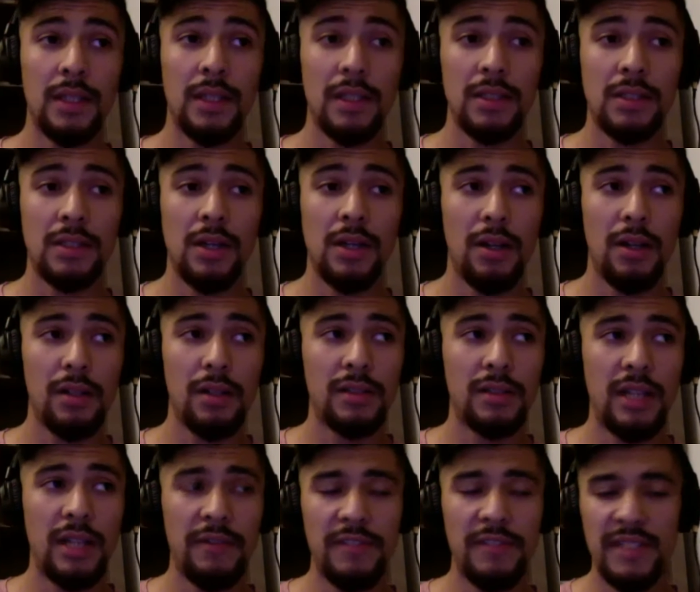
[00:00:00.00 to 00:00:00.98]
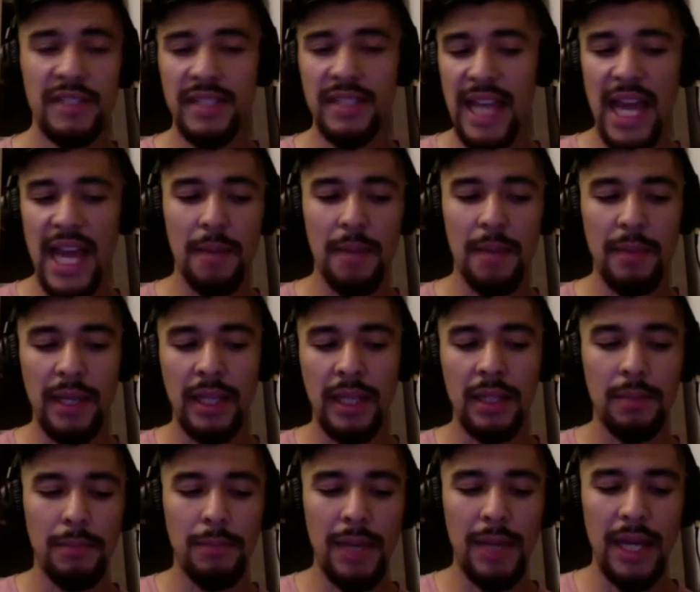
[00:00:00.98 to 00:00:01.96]
called Toughest Lab,
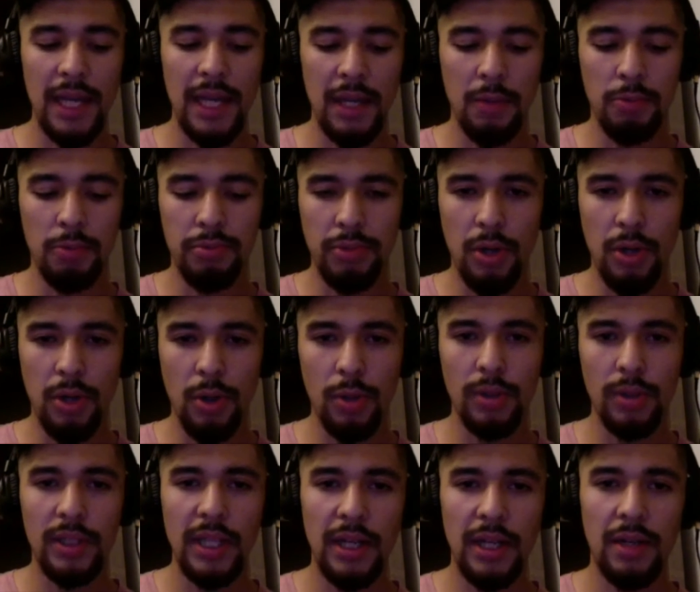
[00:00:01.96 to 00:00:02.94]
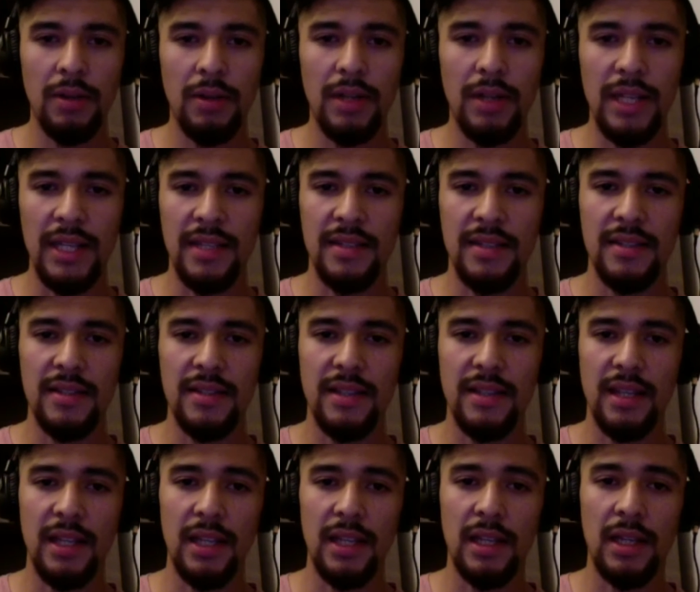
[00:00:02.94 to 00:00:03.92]
and my role there is
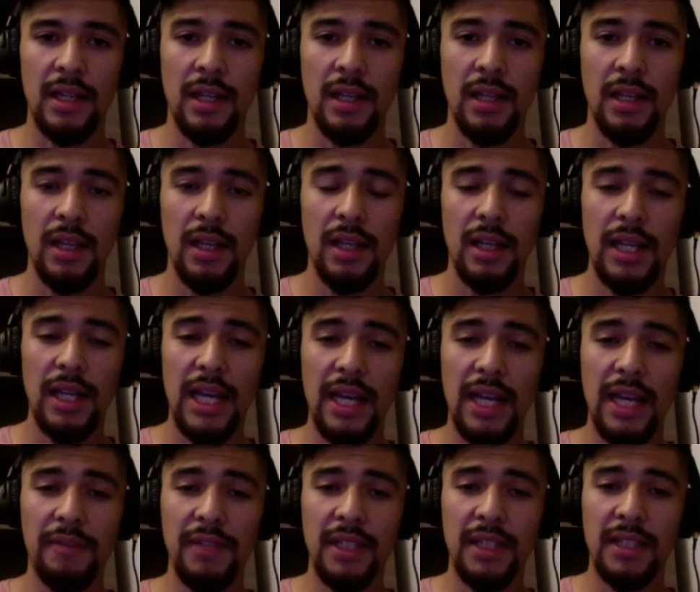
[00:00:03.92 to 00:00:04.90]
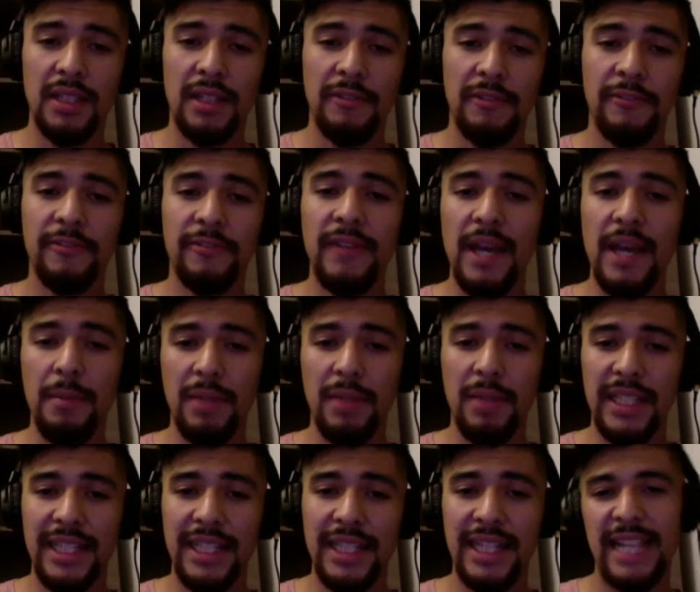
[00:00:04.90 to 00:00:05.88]
having the family
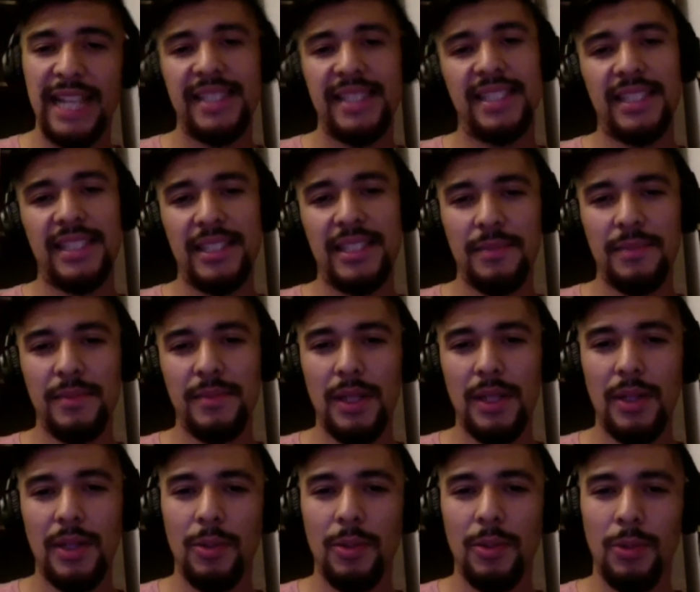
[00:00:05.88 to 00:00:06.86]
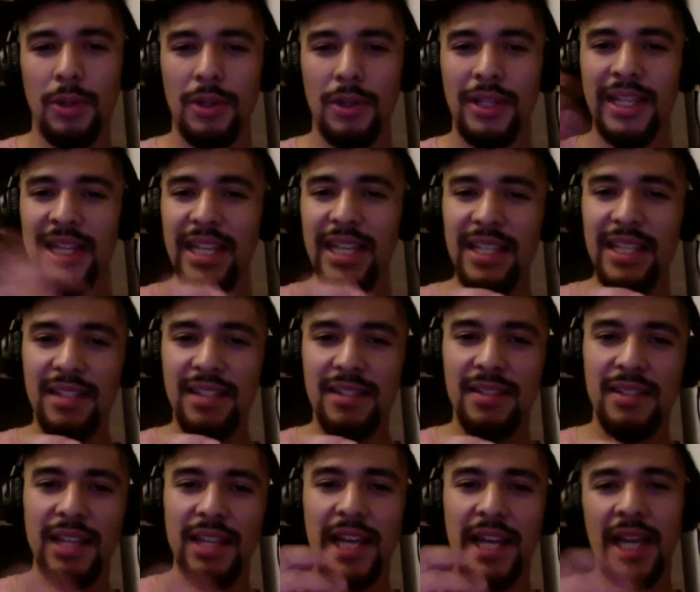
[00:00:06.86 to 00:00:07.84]
classes where
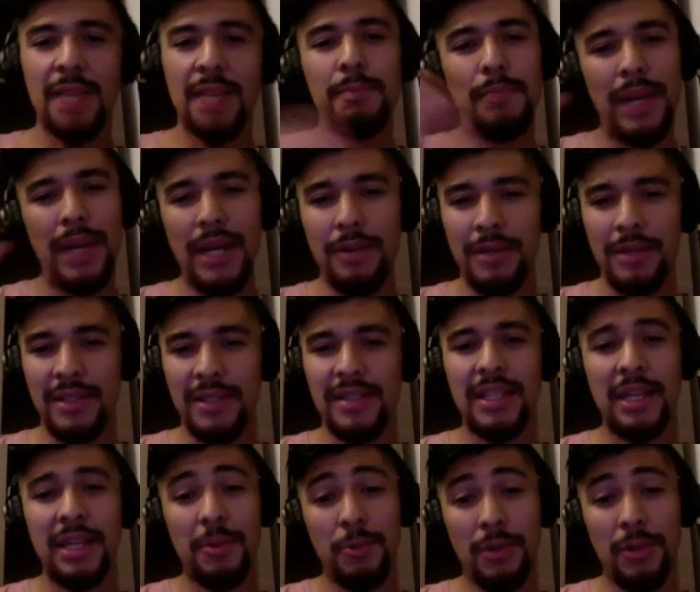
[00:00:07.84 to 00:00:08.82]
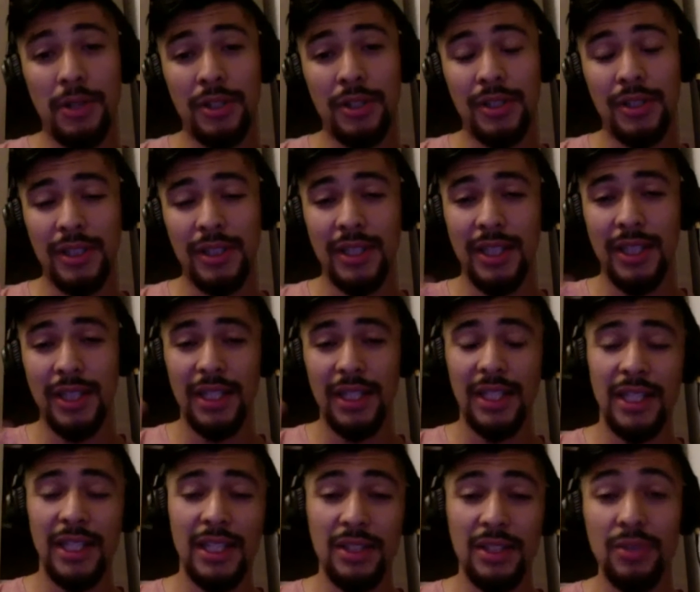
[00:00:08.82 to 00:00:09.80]
kids and parents can work
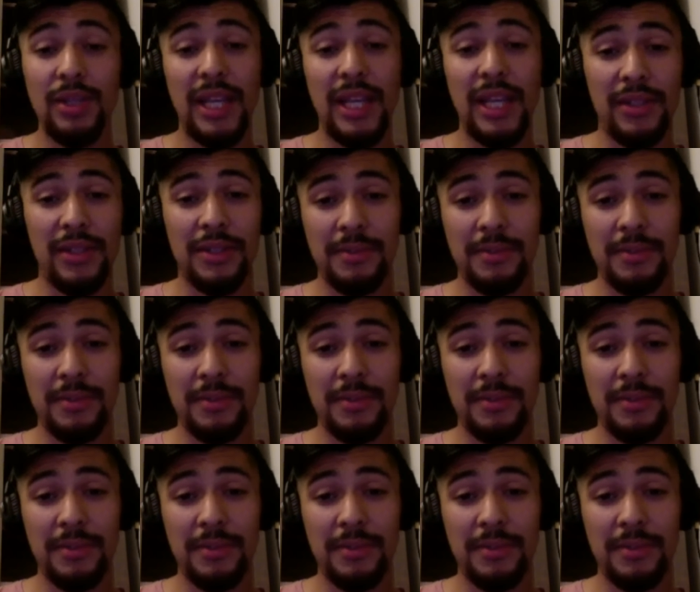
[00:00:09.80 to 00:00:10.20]
together.